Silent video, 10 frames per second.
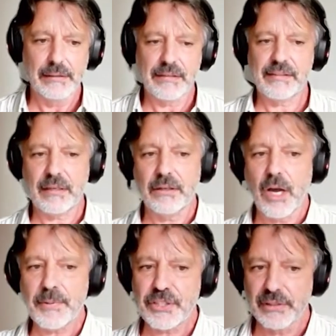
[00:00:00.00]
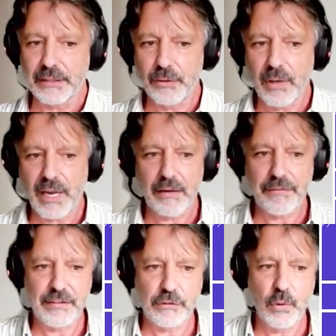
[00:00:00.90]
The second option that you
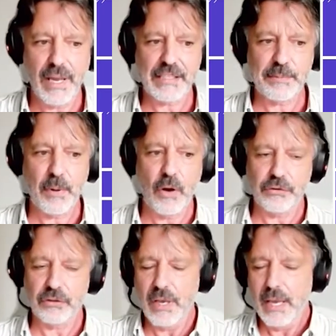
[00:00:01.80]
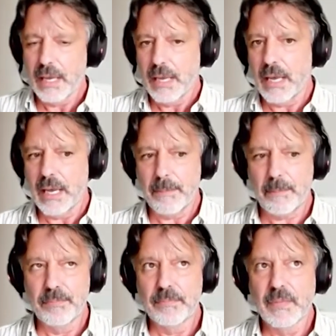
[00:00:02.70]
have is to expose
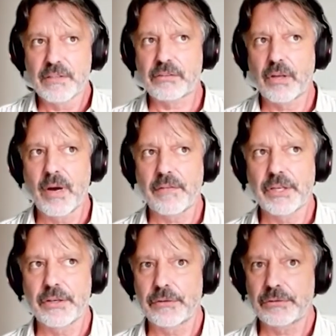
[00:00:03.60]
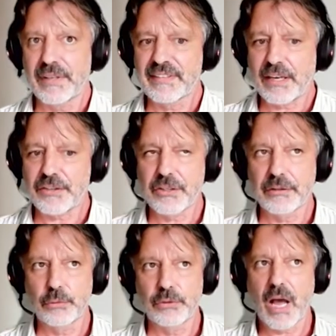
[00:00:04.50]
some of your
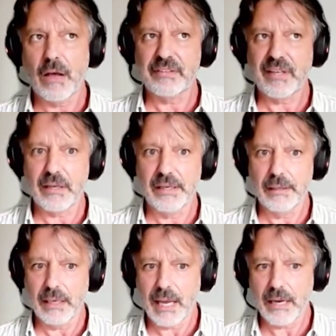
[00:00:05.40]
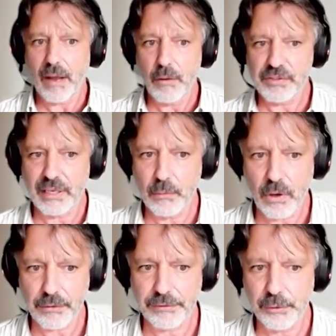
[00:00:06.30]
transaction to the outside
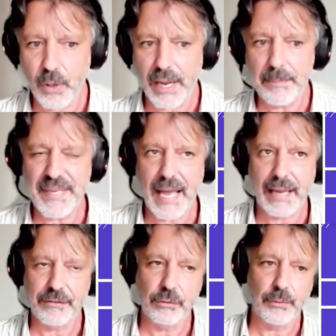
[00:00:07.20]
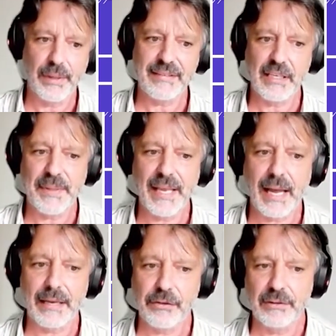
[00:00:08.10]
world through APIs, through REST
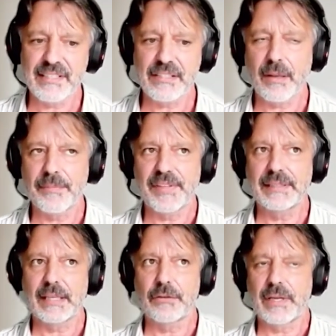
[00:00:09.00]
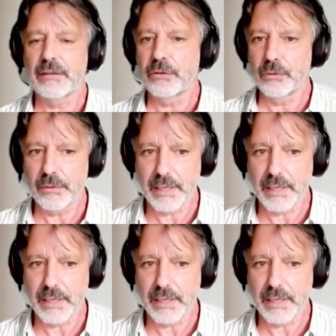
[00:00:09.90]
APIs. So this is something that you can do.